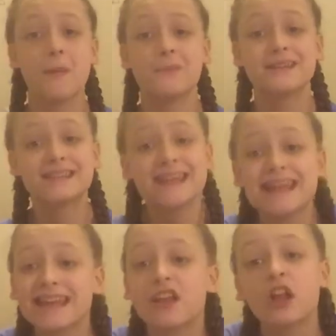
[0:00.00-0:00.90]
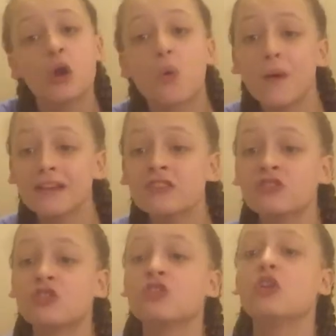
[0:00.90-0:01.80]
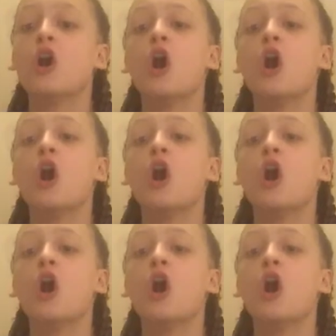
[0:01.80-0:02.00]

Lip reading: particular question.